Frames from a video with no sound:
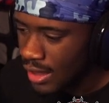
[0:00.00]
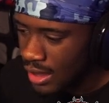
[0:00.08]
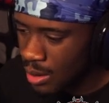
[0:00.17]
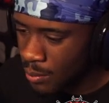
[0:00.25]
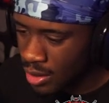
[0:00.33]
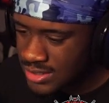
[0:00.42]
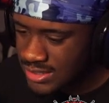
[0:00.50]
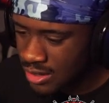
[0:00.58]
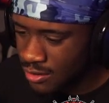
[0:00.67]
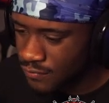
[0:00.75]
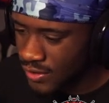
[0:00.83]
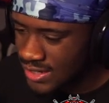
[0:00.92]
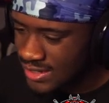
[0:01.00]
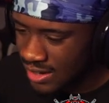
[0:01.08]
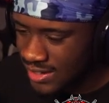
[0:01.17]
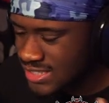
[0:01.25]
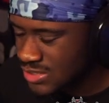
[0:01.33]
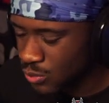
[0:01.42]
Hit marker sound effect.
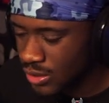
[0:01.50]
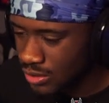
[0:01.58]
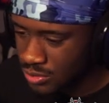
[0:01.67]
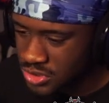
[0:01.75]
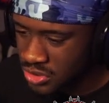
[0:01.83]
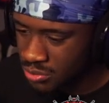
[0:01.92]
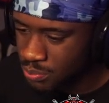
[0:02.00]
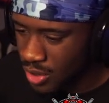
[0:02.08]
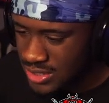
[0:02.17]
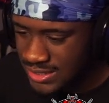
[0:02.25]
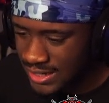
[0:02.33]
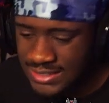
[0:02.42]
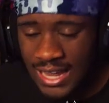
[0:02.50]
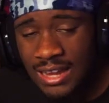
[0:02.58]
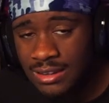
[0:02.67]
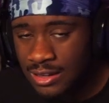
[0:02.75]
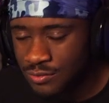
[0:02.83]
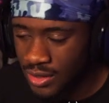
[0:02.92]
Now this is really up to you personally, guys. I
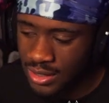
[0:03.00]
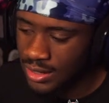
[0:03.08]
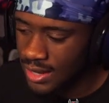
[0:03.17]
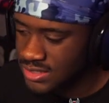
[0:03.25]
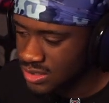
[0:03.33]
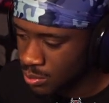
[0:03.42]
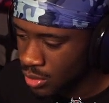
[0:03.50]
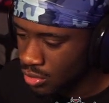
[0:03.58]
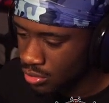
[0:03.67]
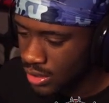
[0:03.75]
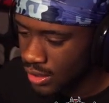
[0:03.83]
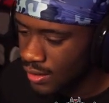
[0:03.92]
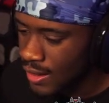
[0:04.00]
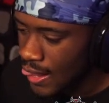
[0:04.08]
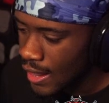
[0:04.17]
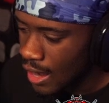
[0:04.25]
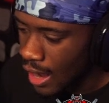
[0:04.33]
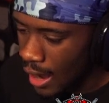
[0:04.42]
love the classic mode. Okay,
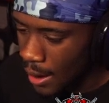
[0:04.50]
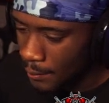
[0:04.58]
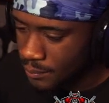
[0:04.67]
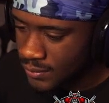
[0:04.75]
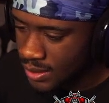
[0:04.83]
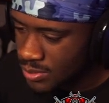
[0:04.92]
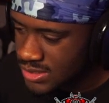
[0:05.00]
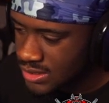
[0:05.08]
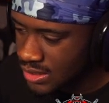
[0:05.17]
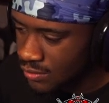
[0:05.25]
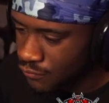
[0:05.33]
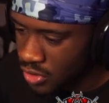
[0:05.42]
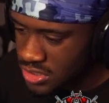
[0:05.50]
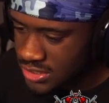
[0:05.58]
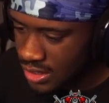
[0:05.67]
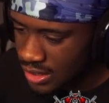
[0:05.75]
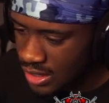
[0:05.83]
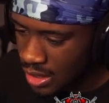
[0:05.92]
let me see, voice
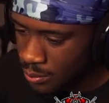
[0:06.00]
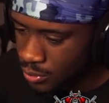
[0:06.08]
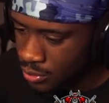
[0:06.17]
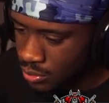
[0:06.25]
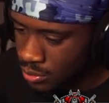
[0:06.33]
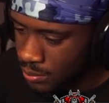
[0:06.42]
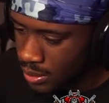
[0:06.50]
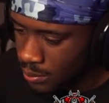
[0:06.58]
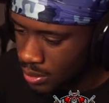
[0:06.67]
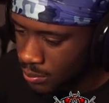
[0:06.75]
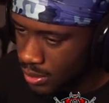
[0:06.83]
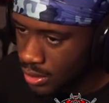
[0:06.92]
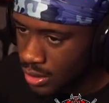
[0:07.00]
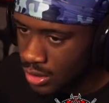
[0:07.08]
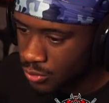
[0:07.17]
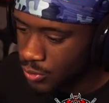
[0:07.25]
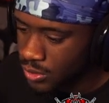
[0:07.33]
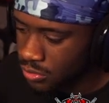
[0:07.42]
chat enabled, blah blah blah.
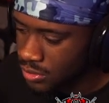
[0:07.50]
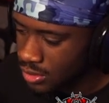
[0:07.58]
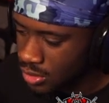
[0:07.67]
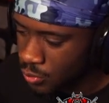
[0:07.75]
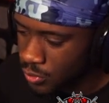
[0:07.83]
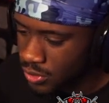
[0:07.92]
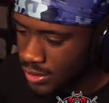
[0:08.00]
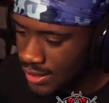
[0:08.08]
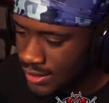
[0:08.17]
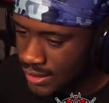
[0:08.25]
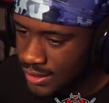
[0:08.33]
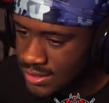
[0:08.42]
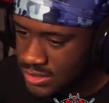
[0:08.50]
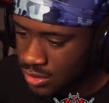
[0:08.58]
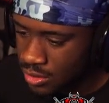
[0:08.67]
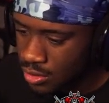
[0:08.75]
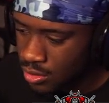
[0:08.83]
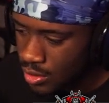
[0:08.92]
You really do not need this at
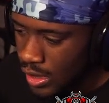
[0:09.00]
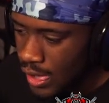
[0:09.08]
all.